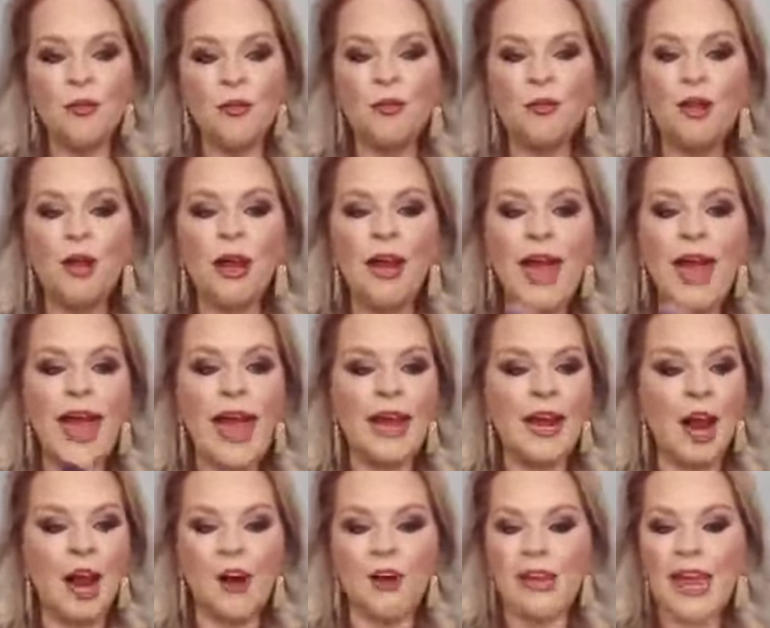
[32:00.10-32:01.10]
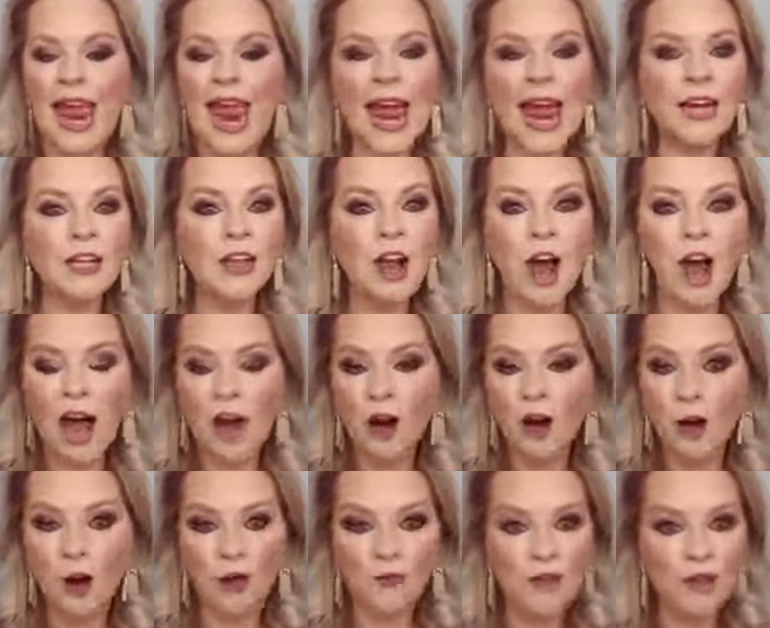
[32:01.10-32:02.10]
you look at our
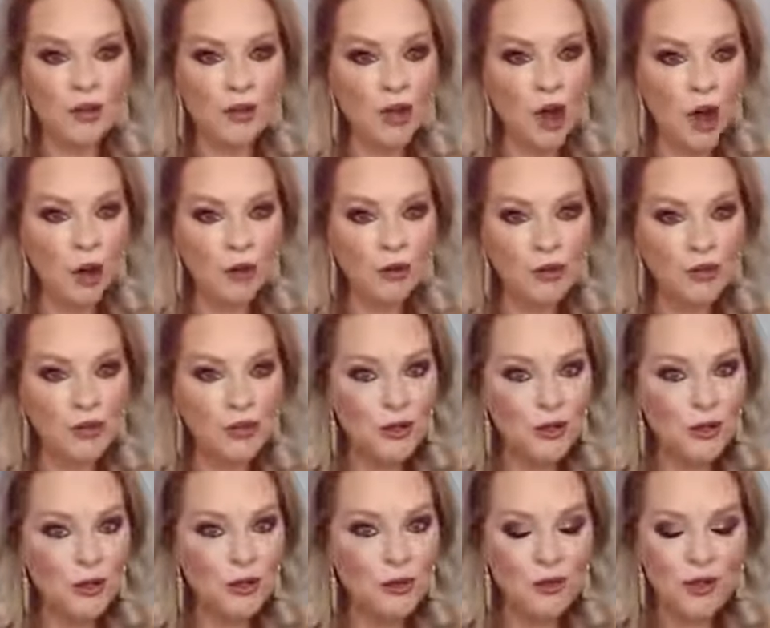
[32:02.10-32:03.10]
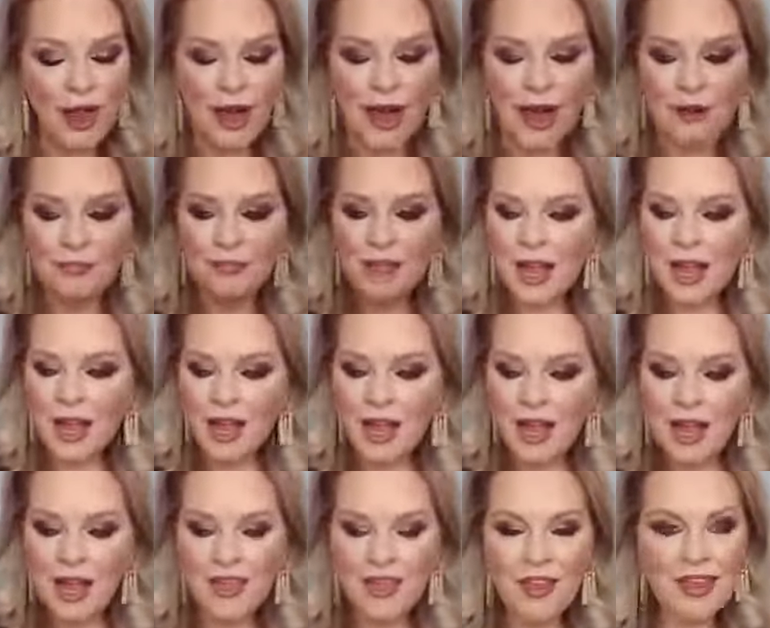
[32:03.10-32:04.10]
catalog, or if you go to the
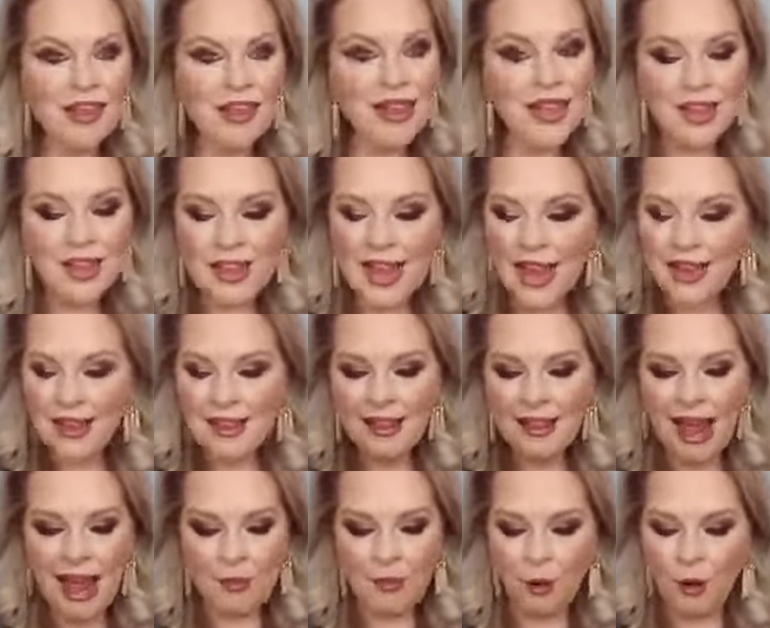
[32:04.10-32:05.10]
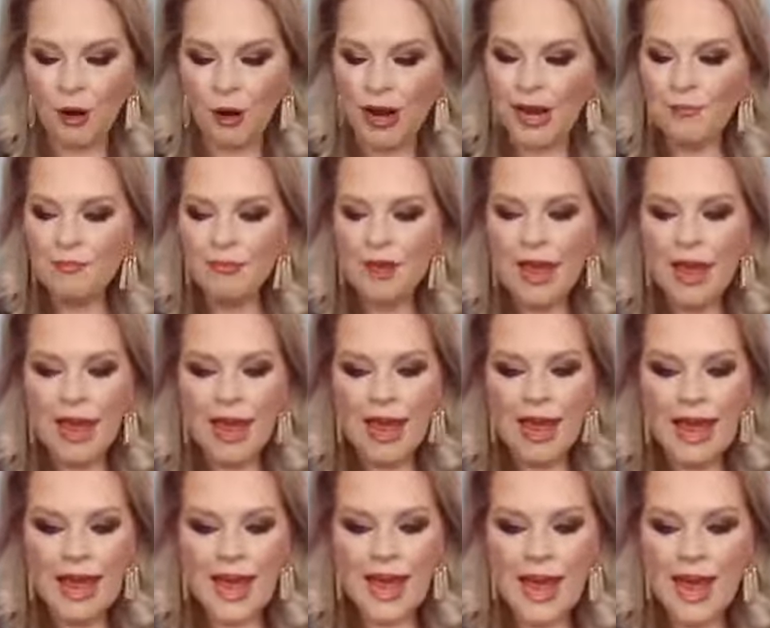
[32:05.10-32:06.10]
Success Library,
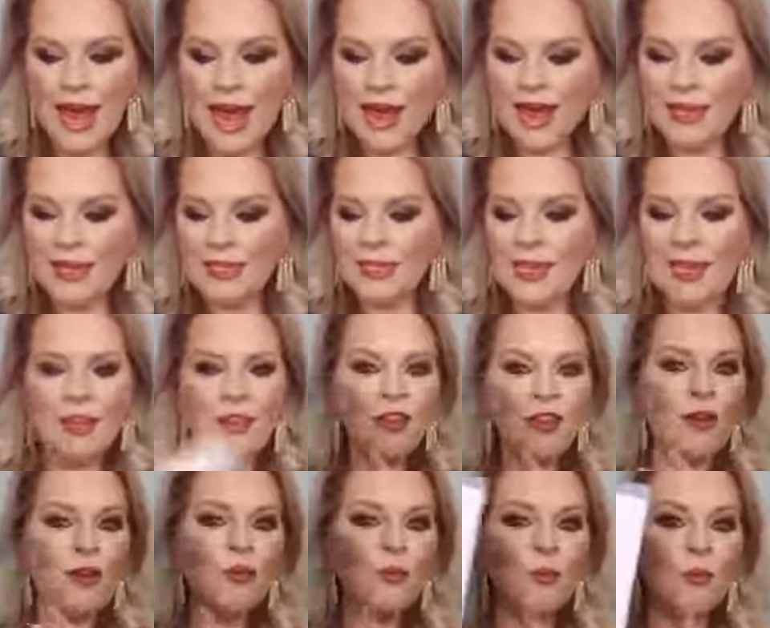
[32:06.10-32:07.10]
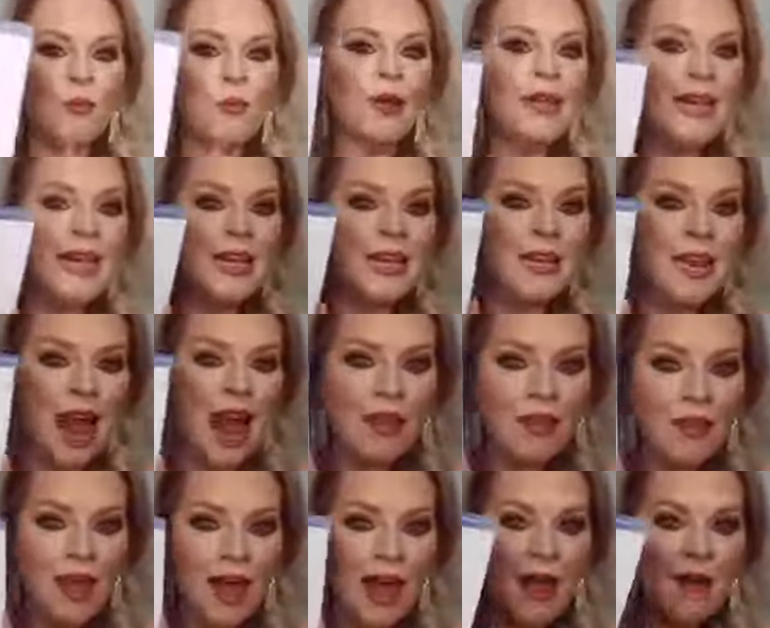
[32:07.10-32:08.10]
and there's really
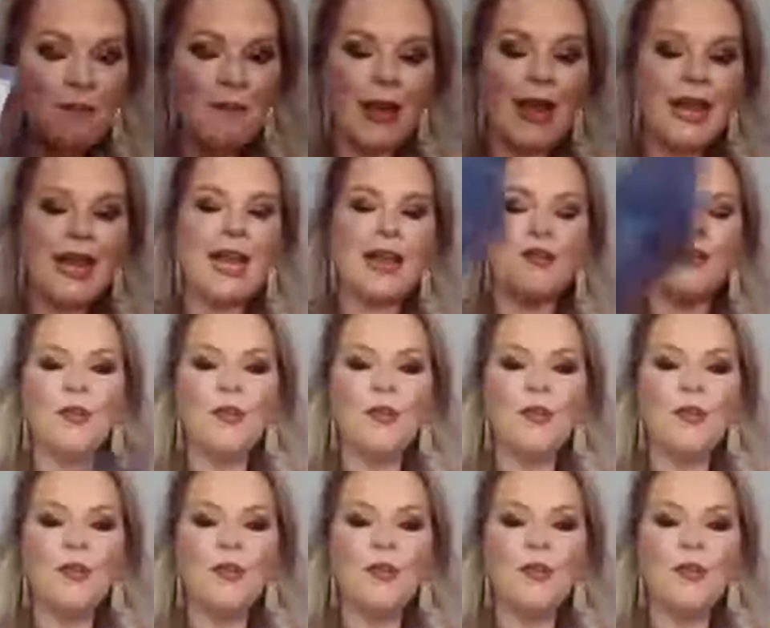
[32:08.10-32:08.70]
not that many.